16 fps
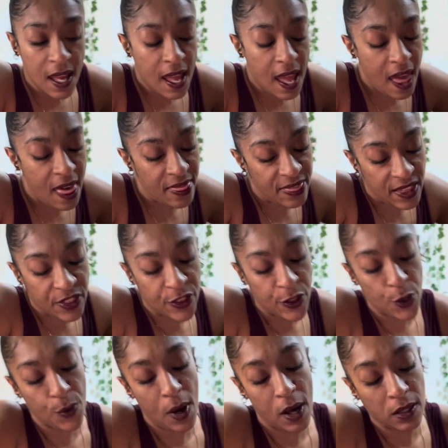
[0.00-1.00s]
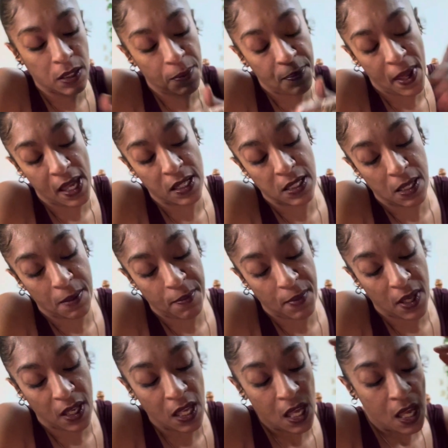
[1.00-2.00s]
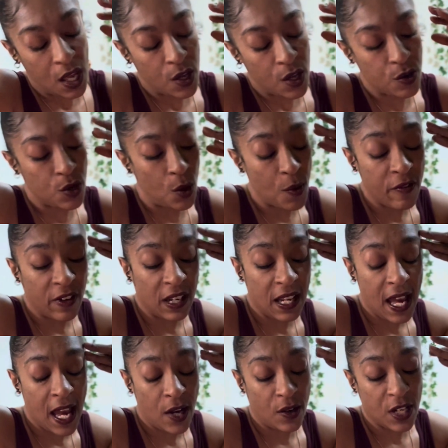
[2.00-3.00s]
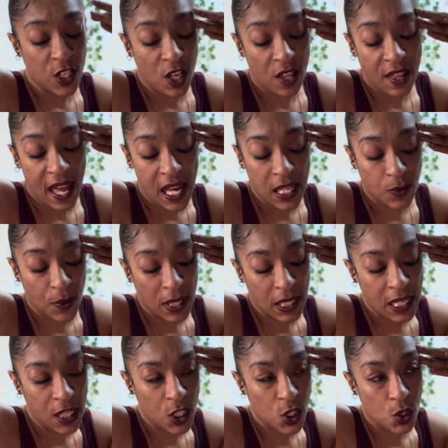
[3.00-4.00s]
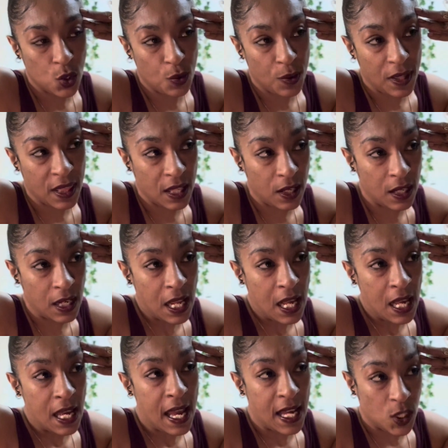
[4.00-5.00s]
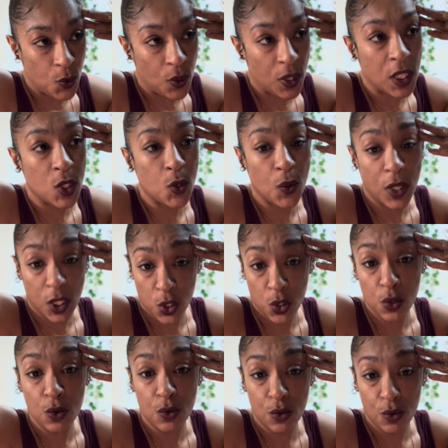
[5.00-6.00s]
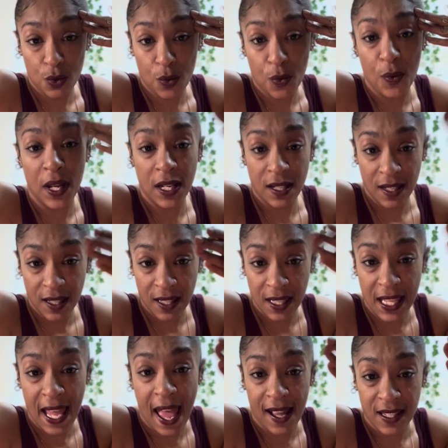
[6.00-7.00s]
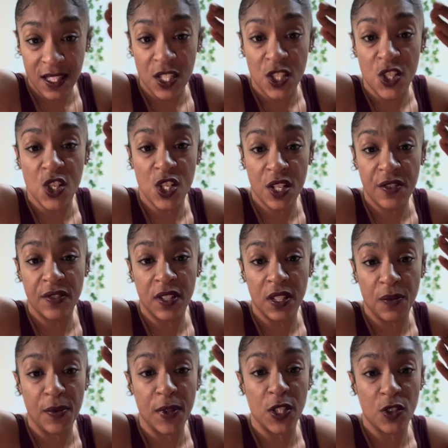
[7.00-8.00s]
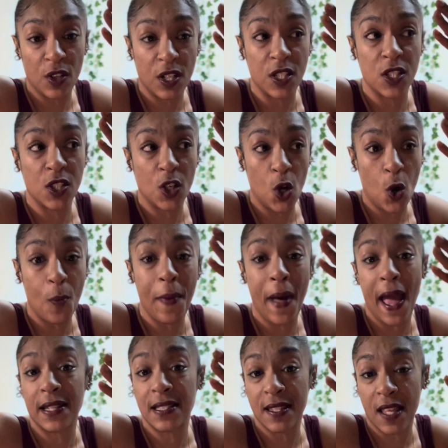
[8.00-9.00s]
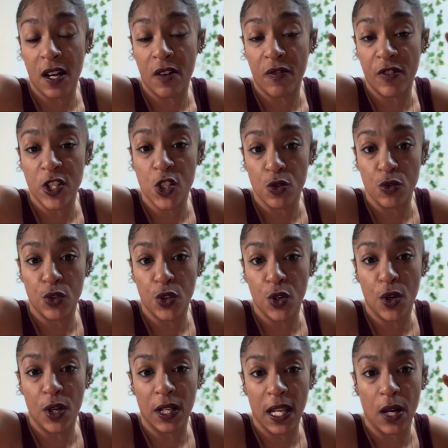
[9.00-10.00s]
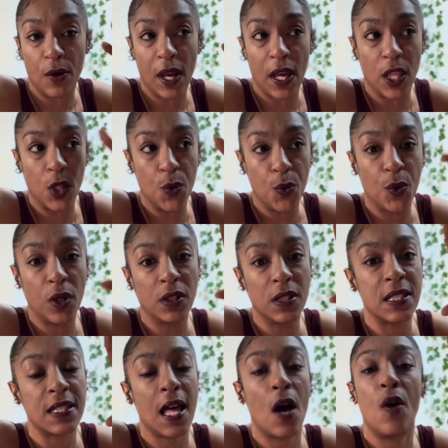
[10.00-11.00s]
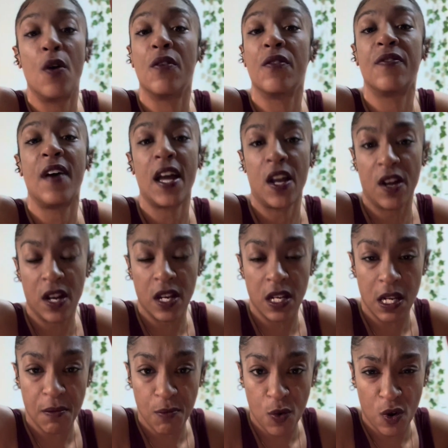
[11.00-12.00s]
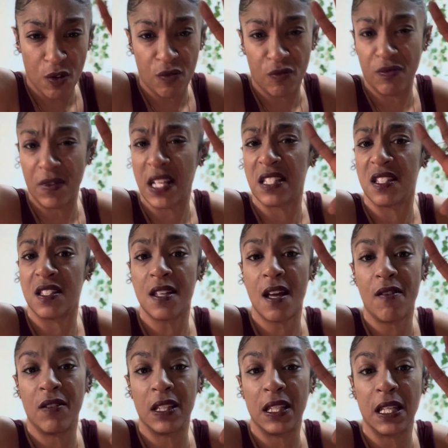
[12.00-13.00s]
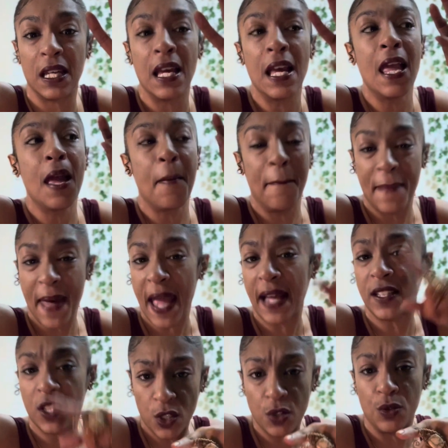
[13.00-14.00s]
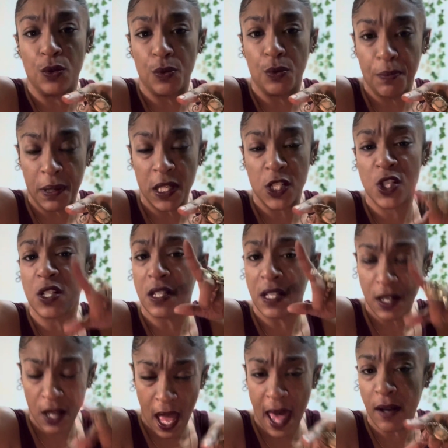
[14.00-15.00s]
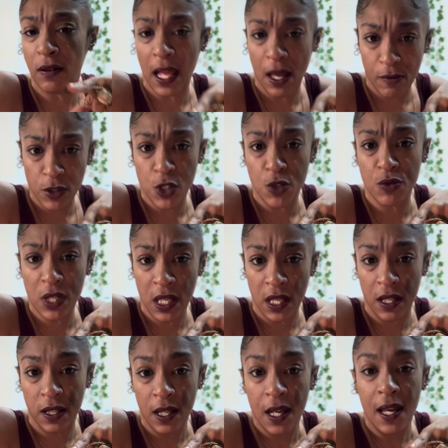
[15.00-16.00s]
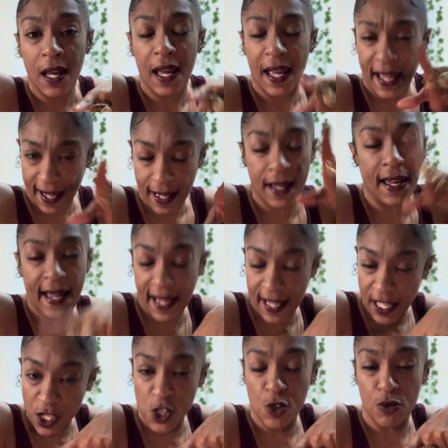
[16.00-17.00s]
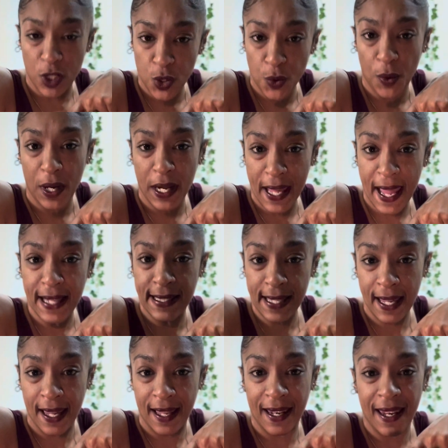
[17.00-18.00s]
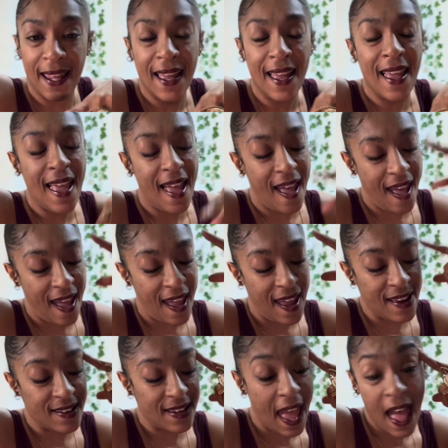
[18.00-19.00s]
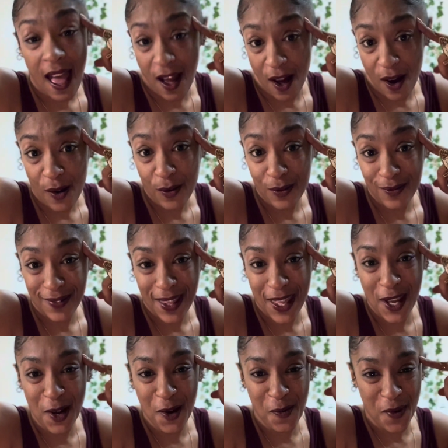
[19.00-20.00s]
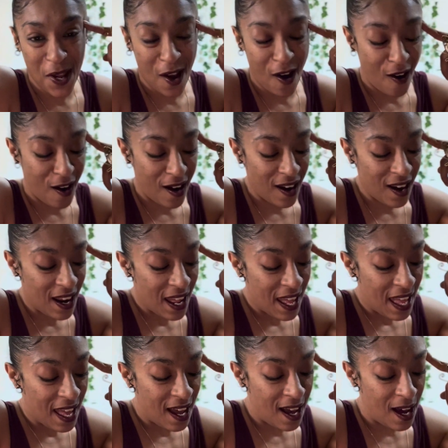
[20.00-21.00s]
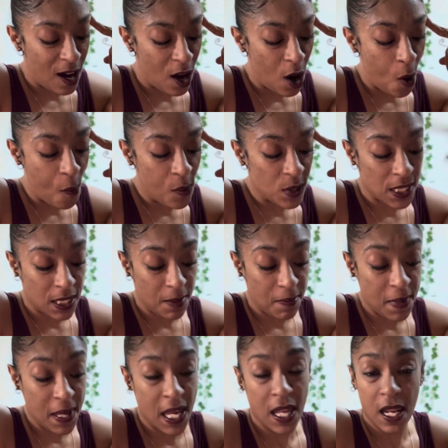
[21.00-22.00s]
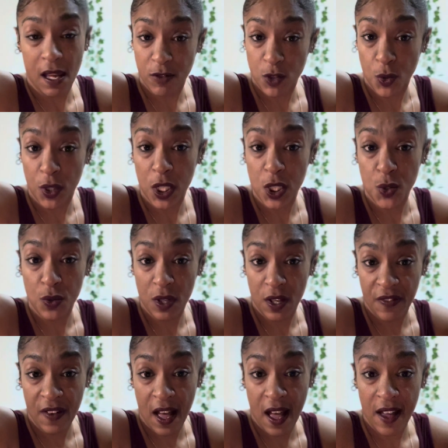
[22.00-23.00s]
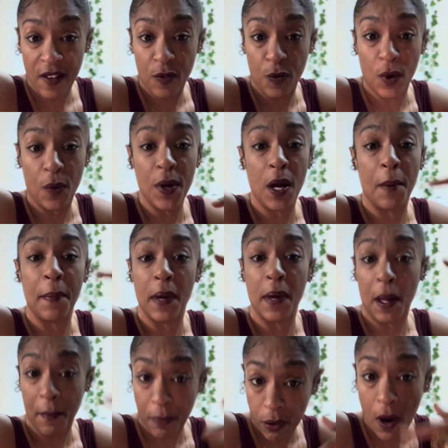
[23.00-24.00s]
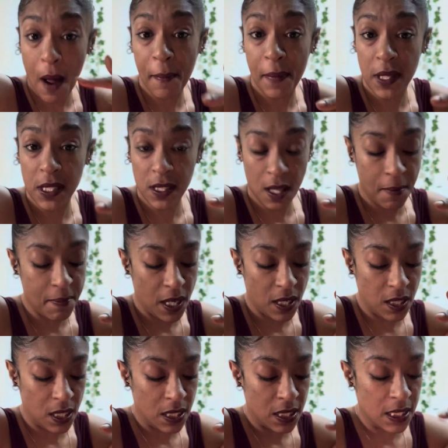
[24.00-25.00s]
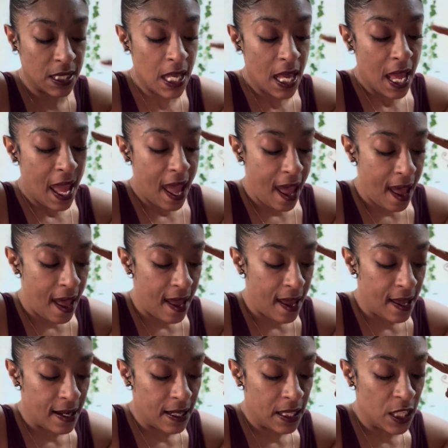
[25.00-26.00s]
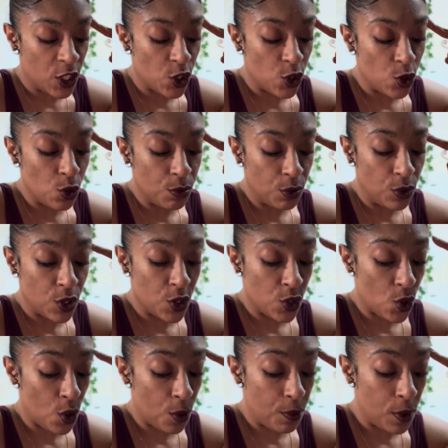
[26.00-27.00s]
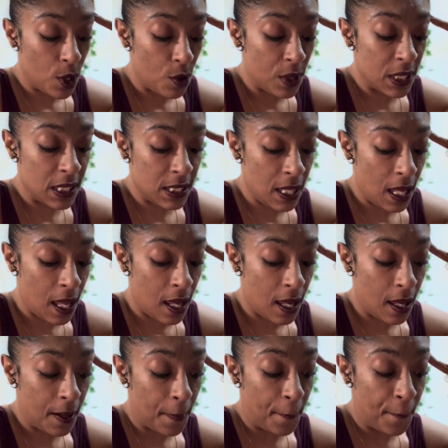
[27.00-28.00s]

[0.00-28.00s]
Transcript: And then throughout the pandemic, you know, we relied on each other as we needed to. And then in 2022, when the axis shifted, we started to go back to that original thought. Like, okay, the world is not on fire anymore necessarily. Back to you, bitch. I don't like what you did in June of 2018. And now, here we are, almost at the beginning of 2025, where we are being promised abundance. And this new moon in Scorpio is saying,